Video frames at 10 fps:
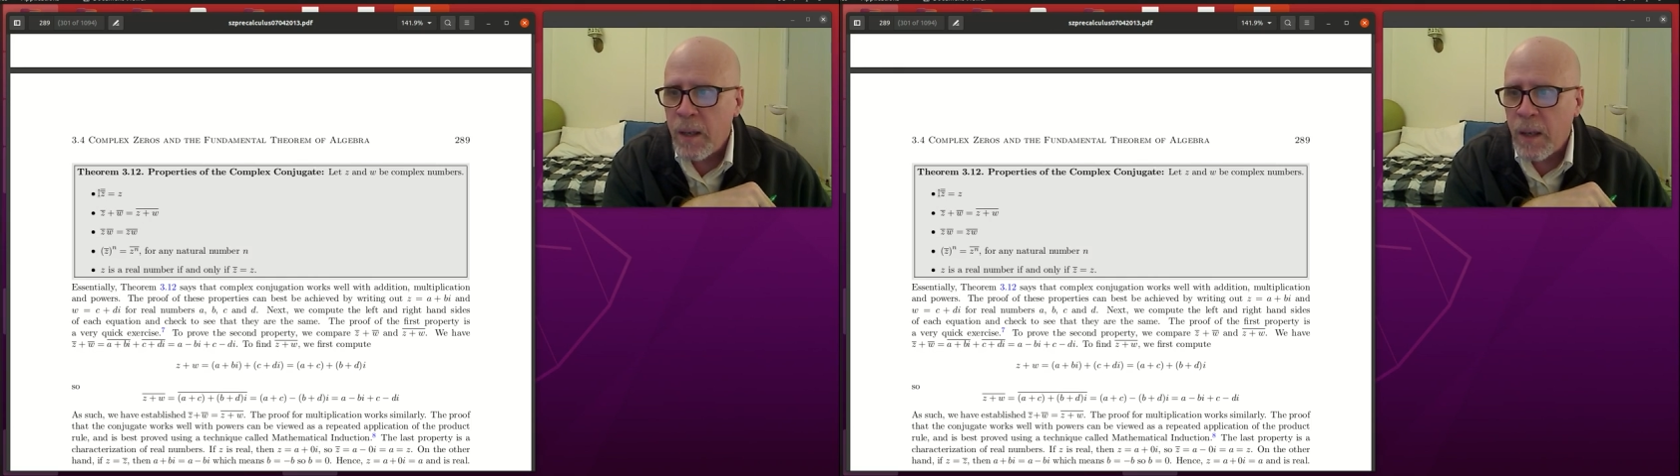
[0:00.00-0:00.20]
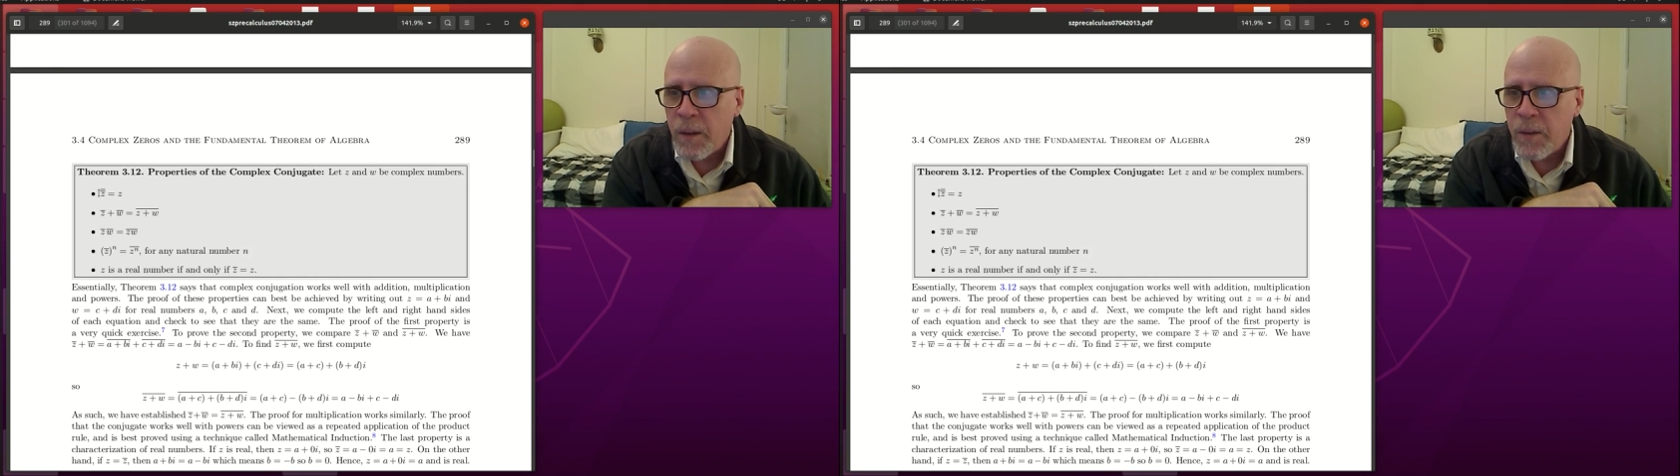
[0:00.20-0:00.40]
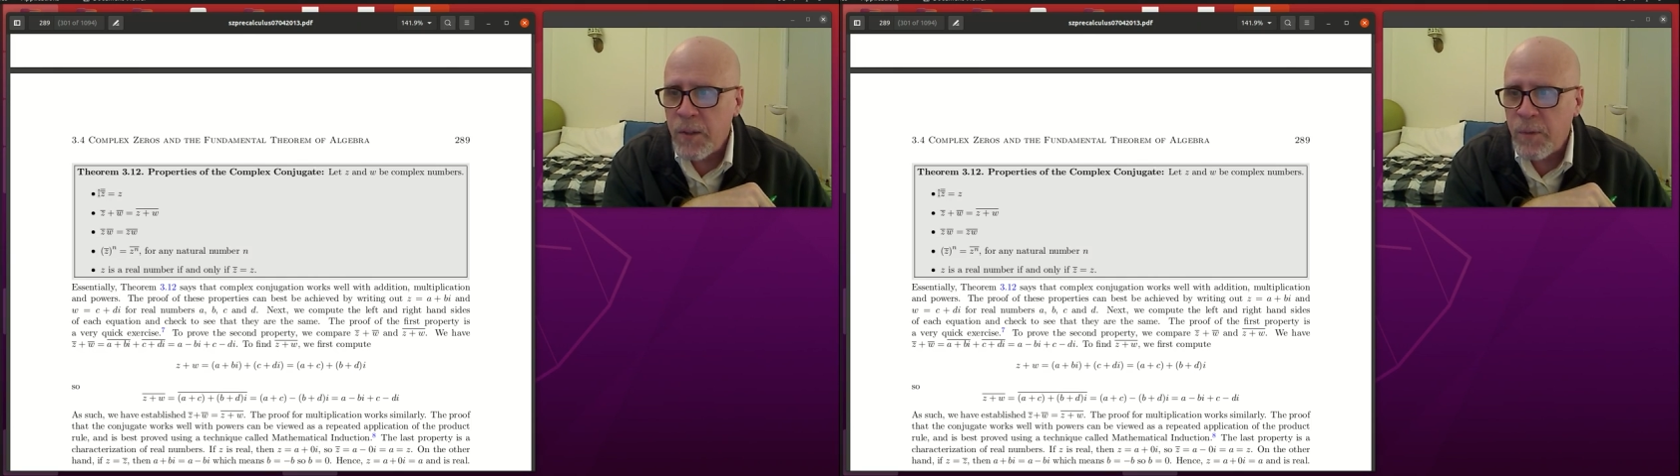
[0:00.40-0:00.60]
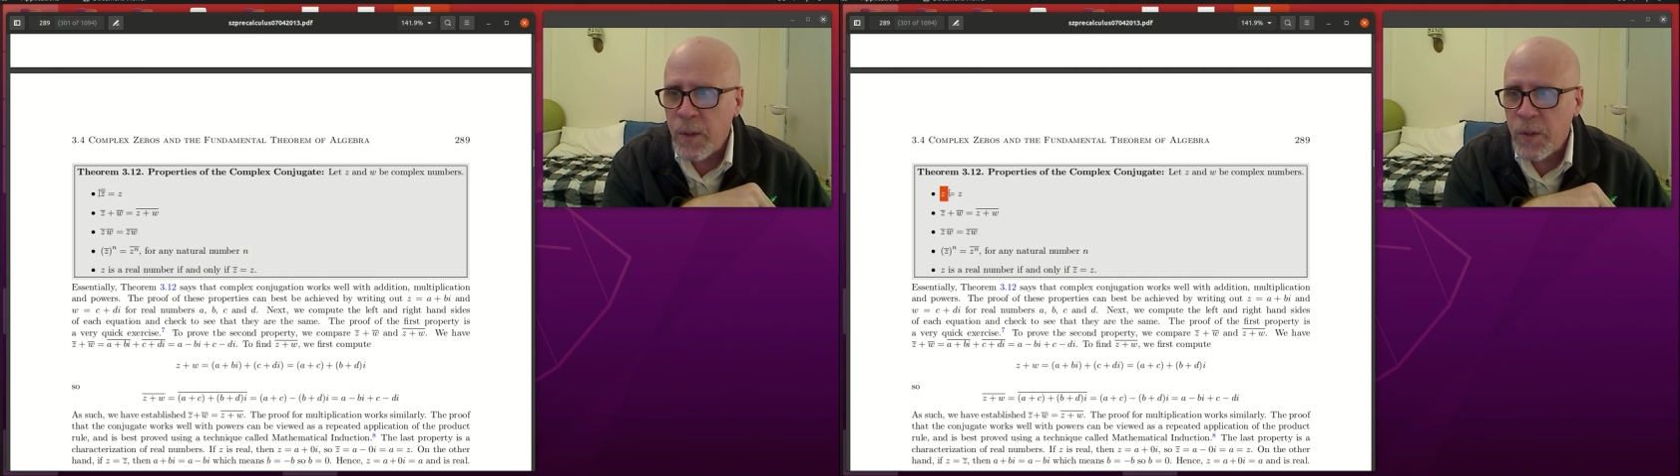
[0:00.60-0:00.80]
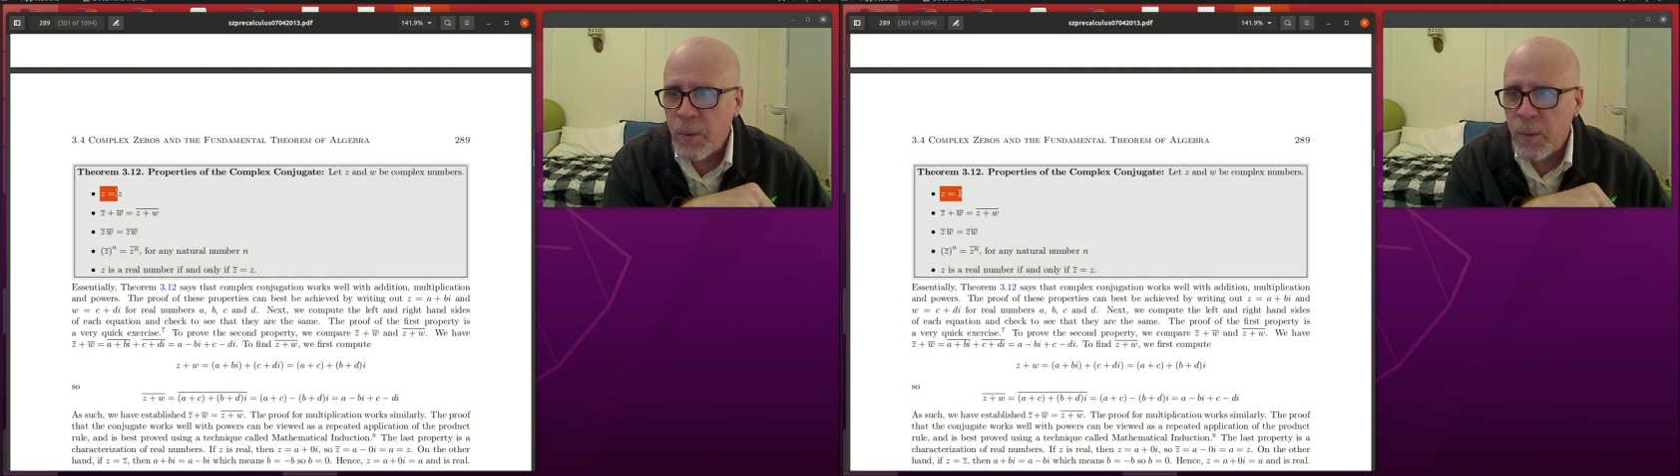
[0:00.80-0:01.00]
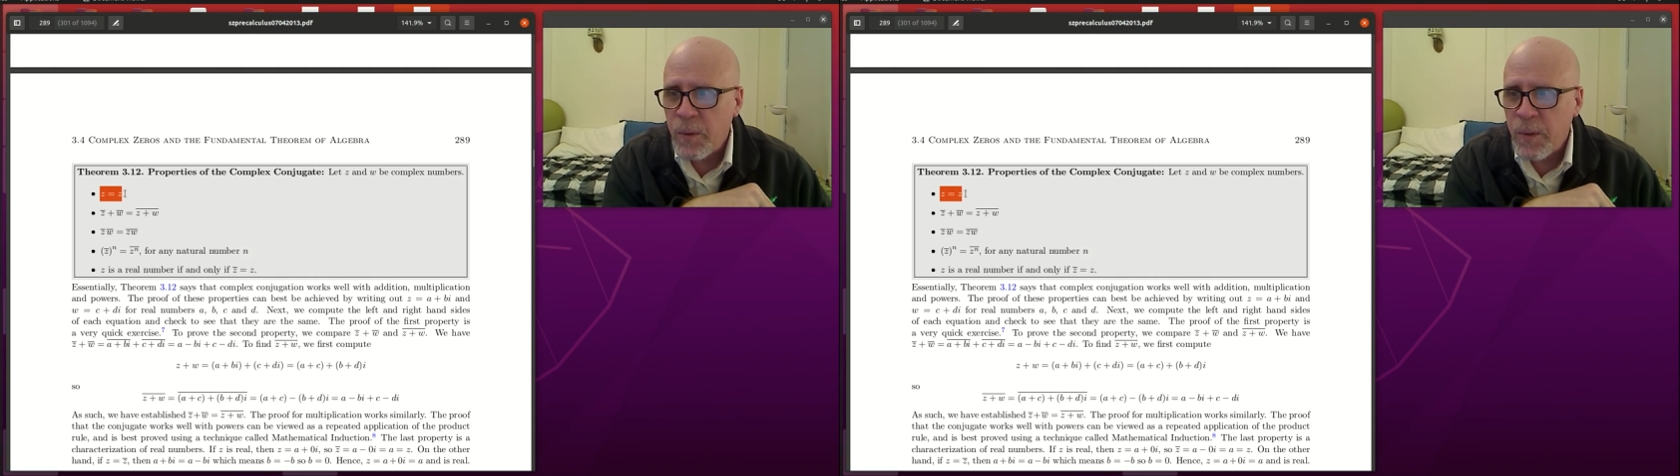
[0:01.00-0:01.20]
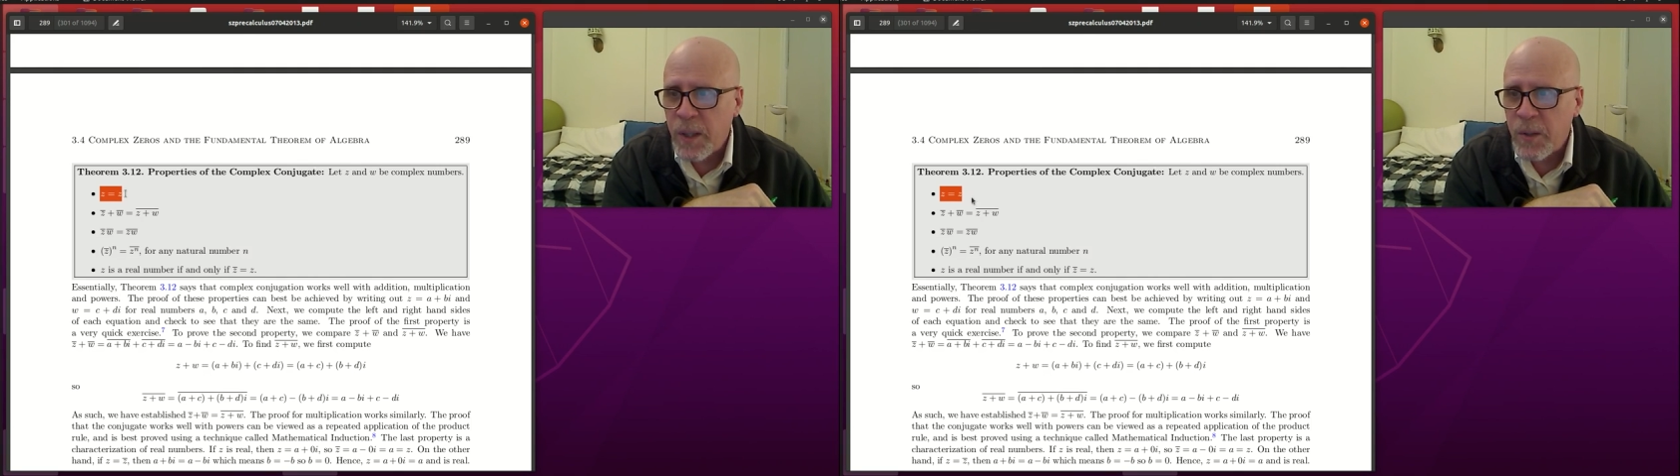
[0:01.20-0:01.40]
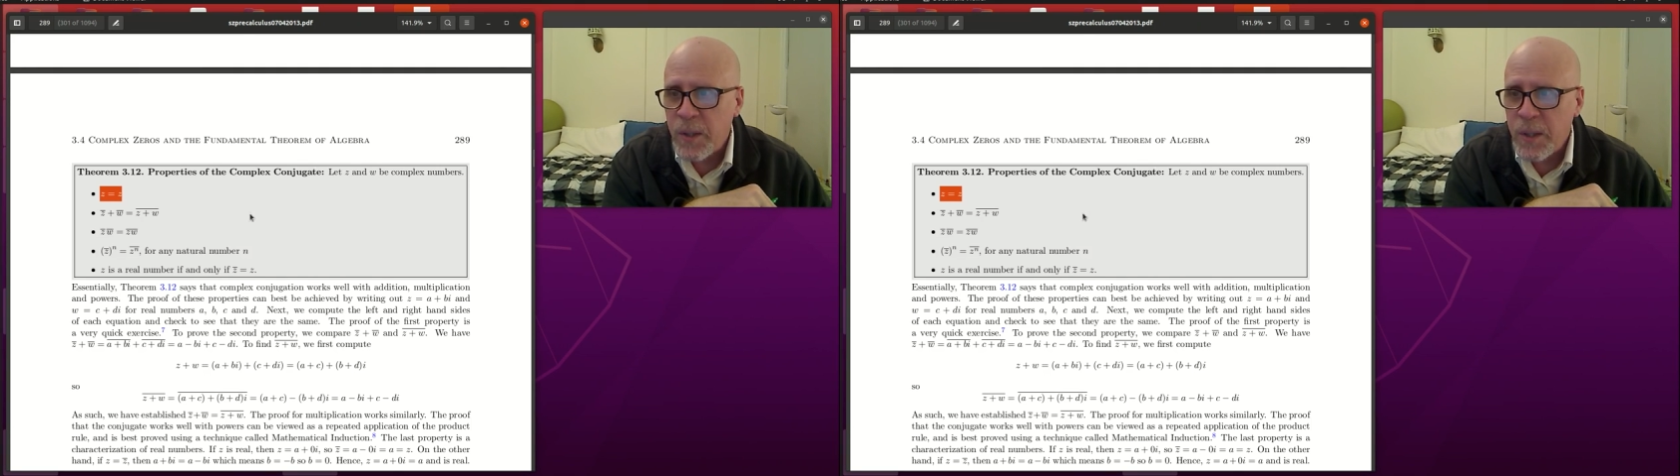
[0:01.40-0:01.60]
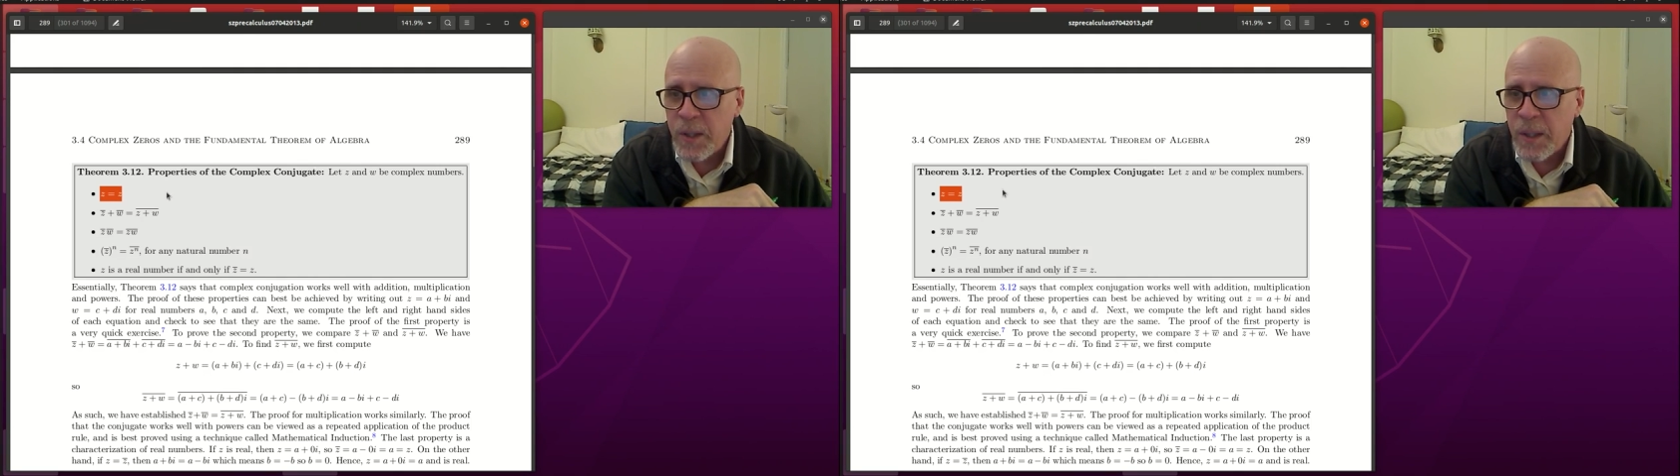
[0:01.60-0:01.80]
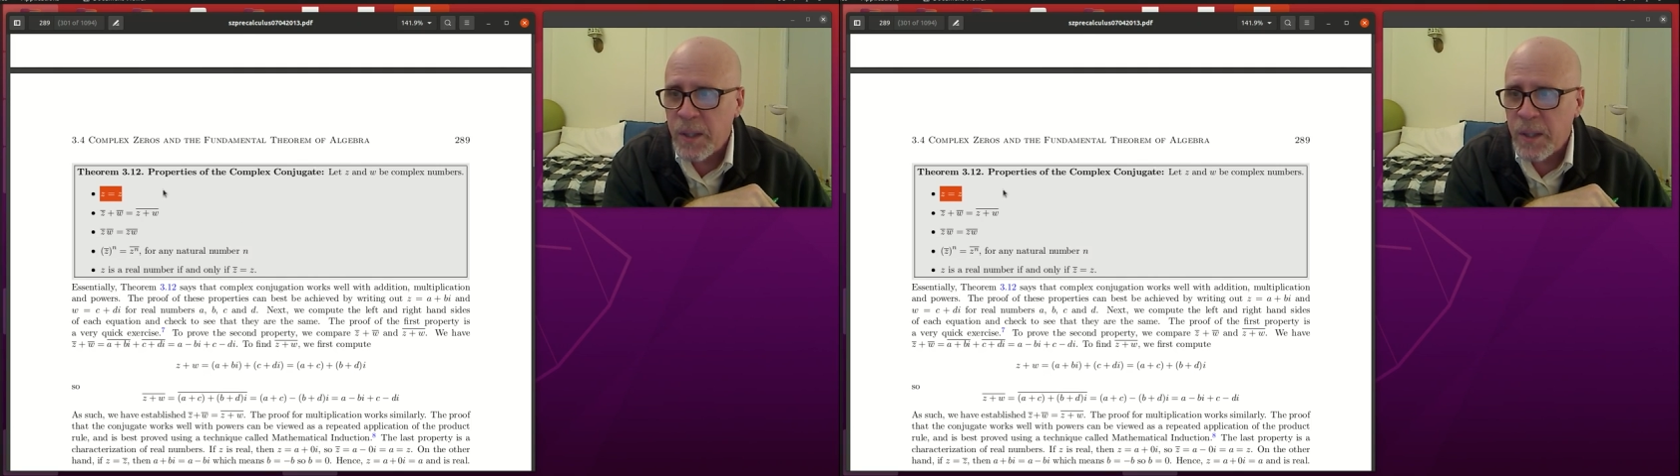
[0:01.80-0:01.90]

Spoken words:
This first one we've actually seen.